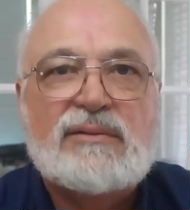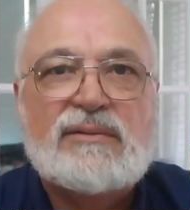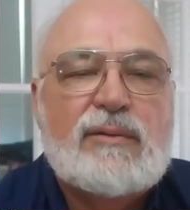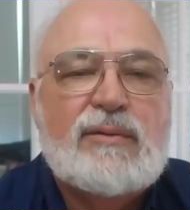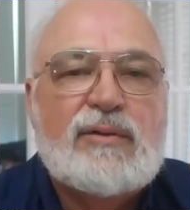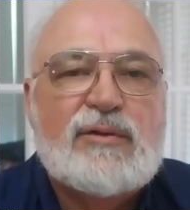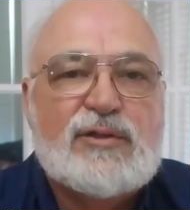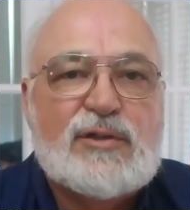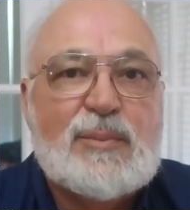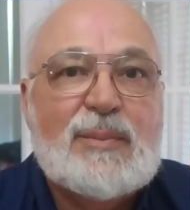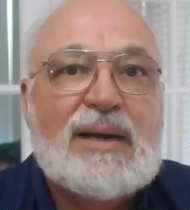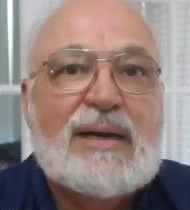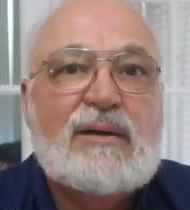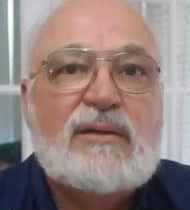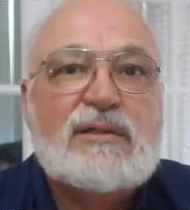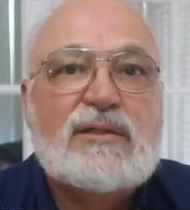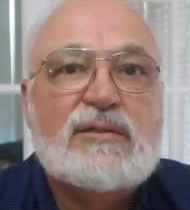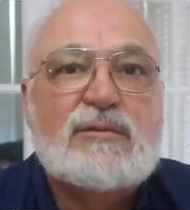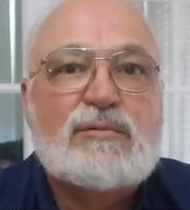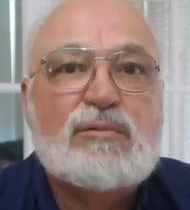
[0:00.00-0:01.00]
The
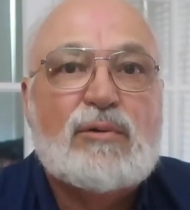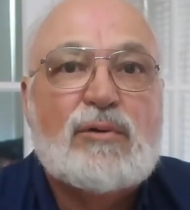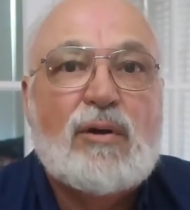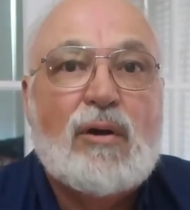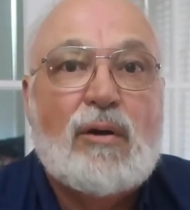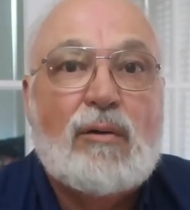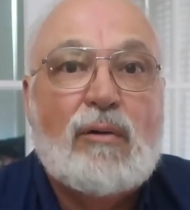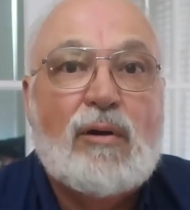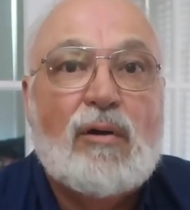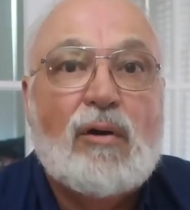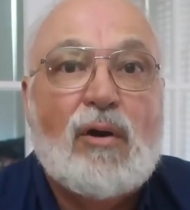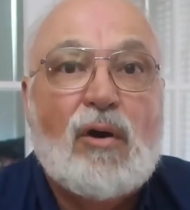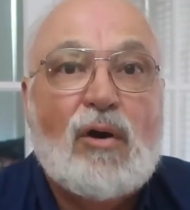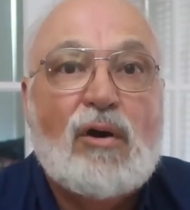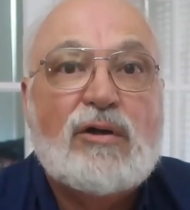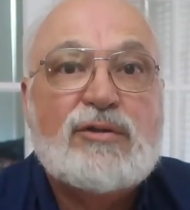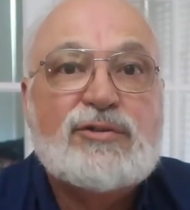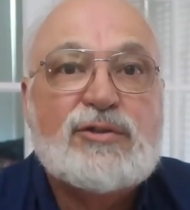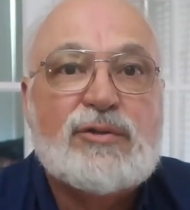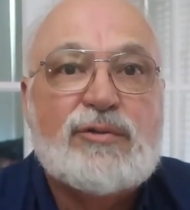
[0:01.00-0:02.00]
Samaritans were
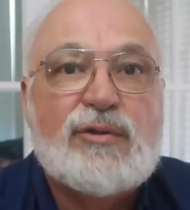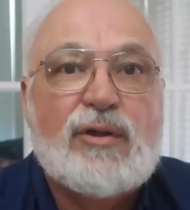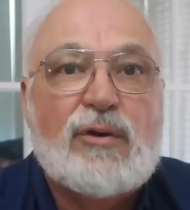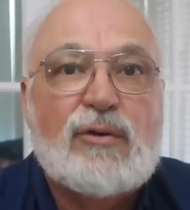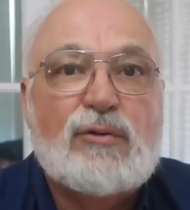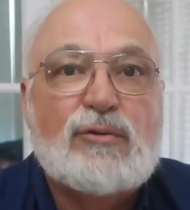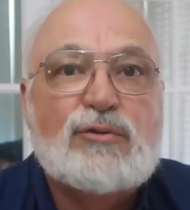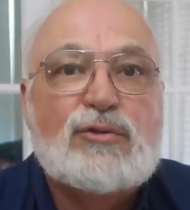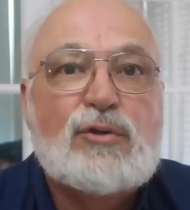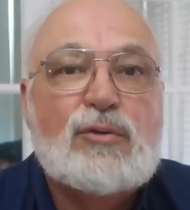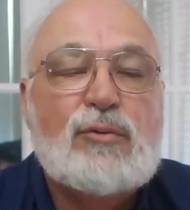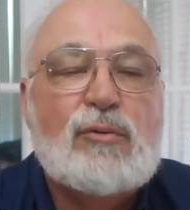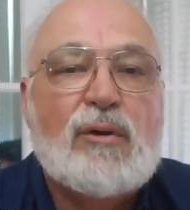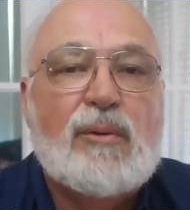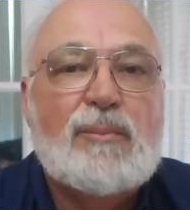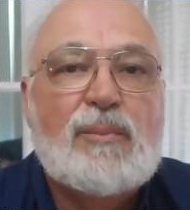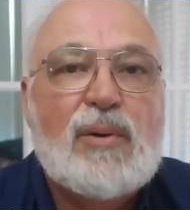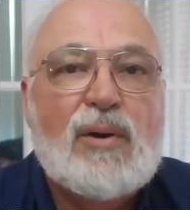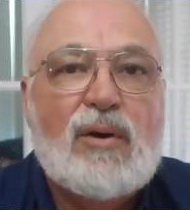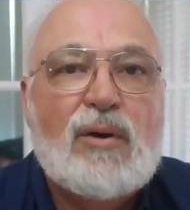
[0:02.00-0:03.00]
also those who
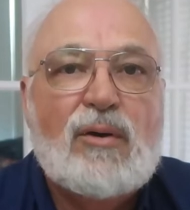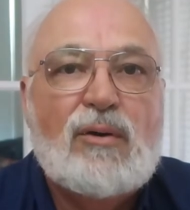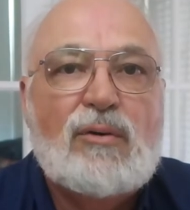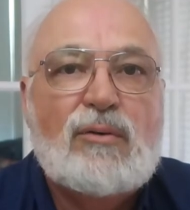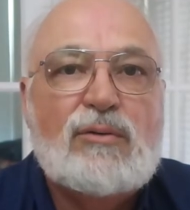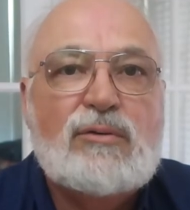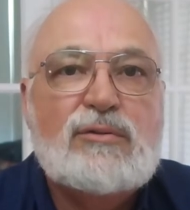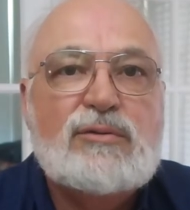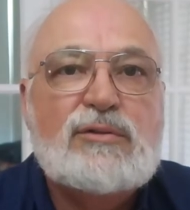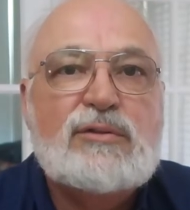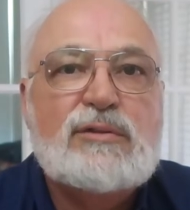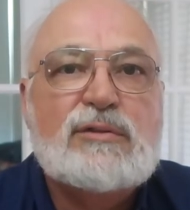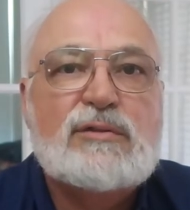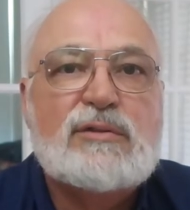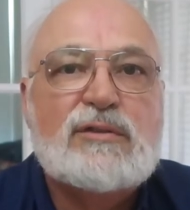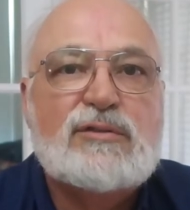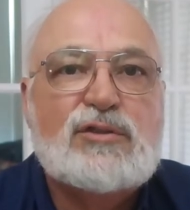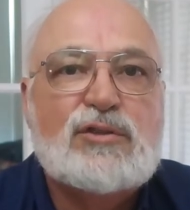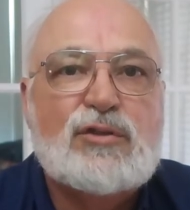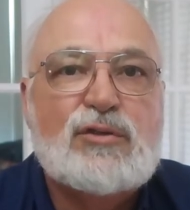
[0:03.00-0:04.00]
opposed
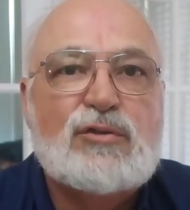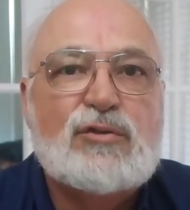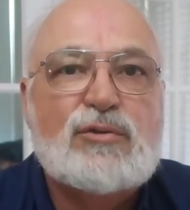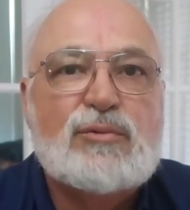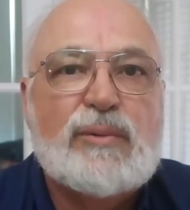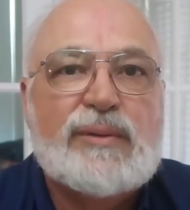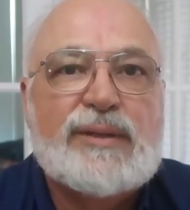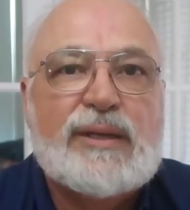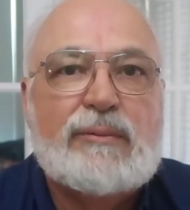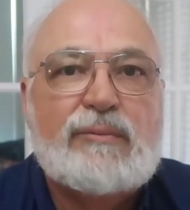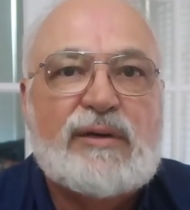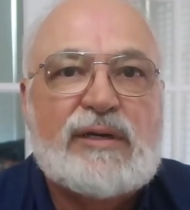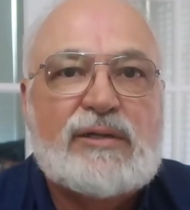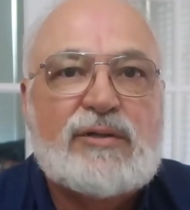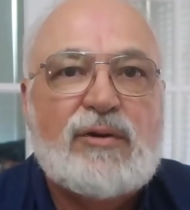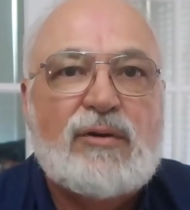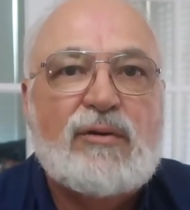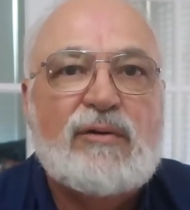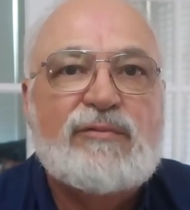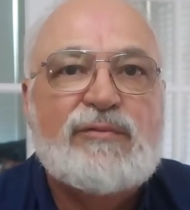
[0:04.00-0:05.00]
the Jews when they
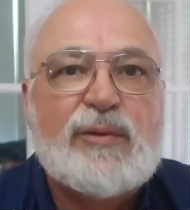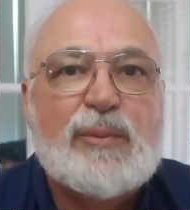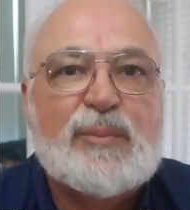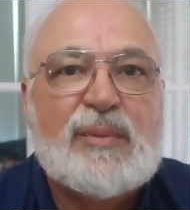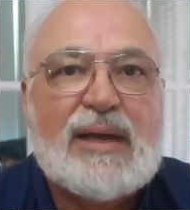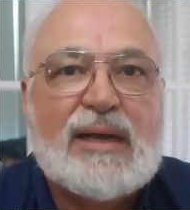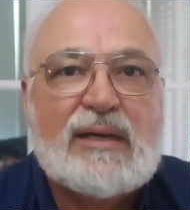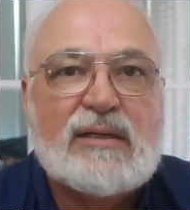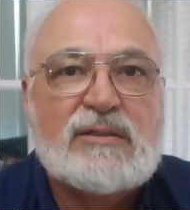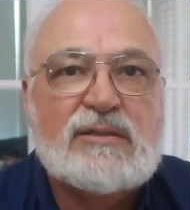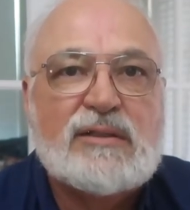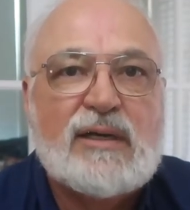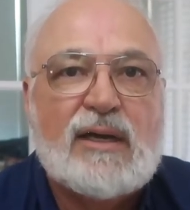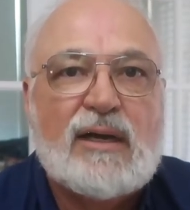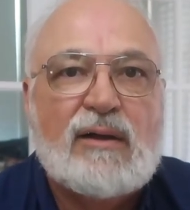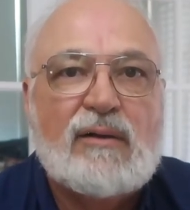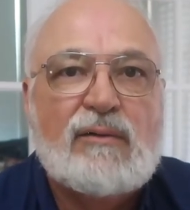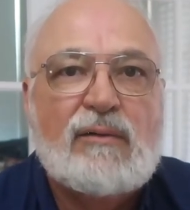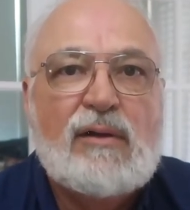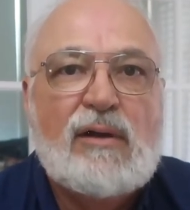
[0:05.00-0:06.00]
returned from
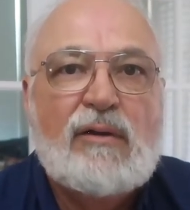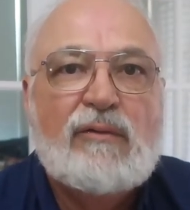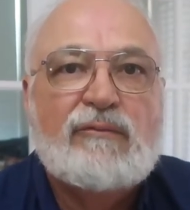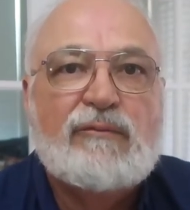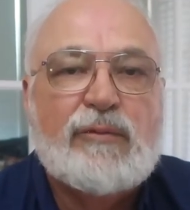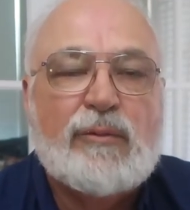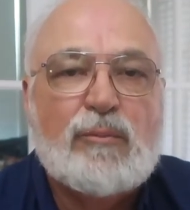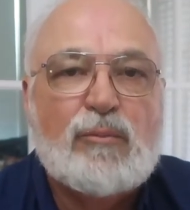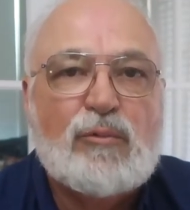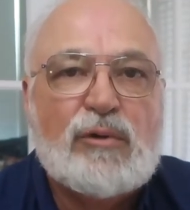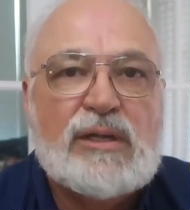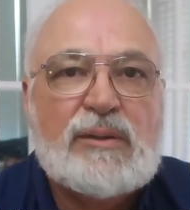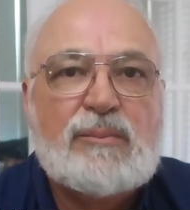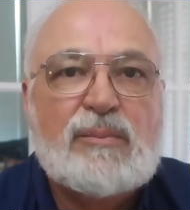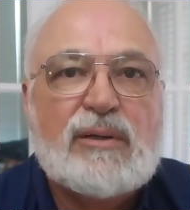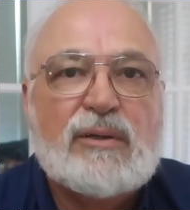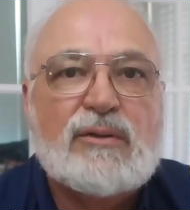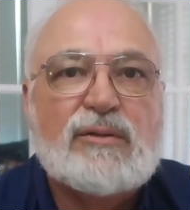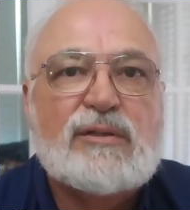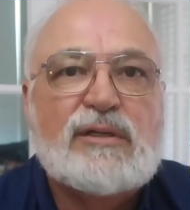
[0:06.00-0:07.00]
exile from
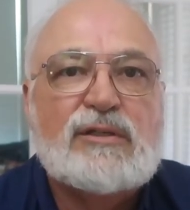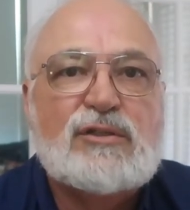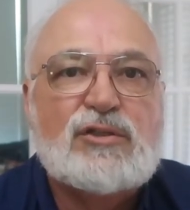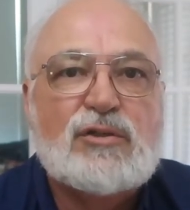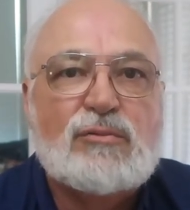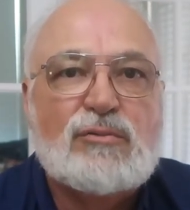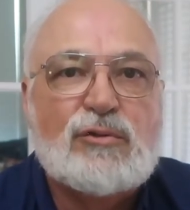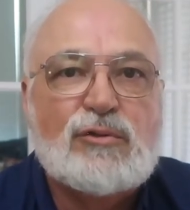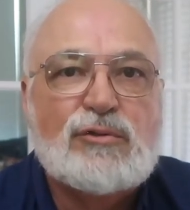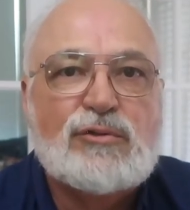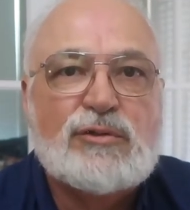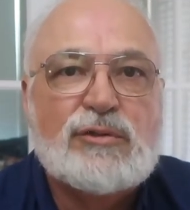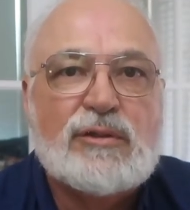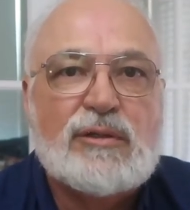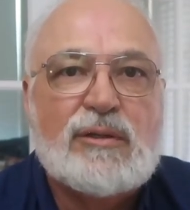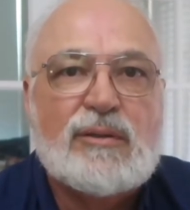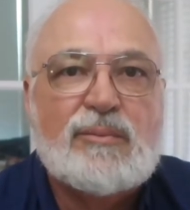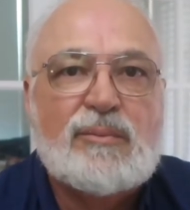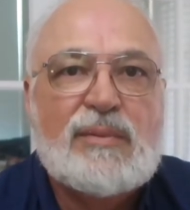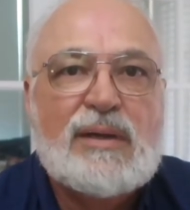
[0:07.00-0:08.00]
rebuilding
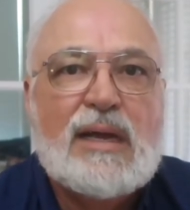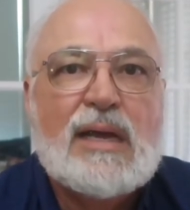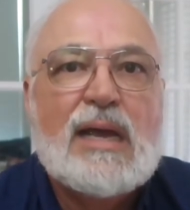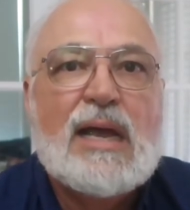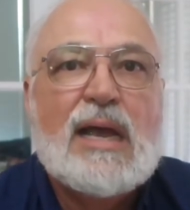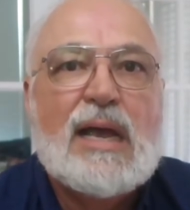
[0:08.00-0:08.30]
Jerusalem